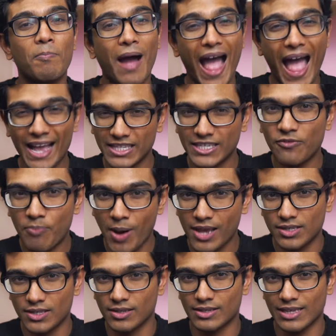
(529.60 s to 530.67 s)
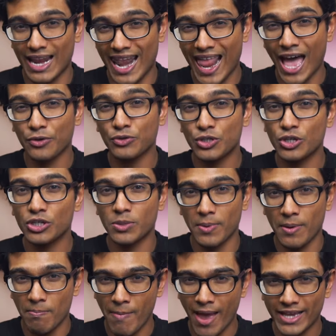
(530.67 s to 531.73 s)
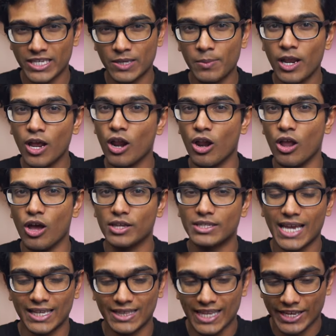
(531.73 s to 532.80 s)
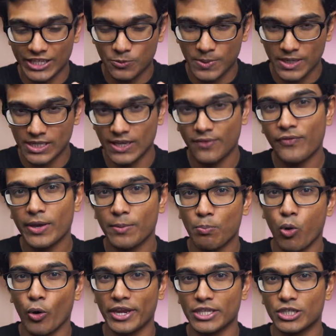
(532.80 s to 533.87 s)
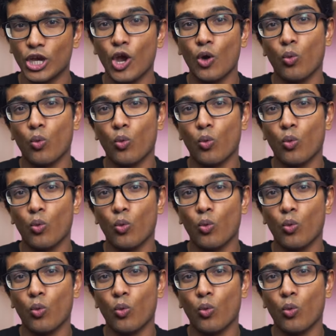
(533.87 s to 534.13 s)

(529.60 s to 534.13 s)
But active presence allows you to be maximally alert at that specific point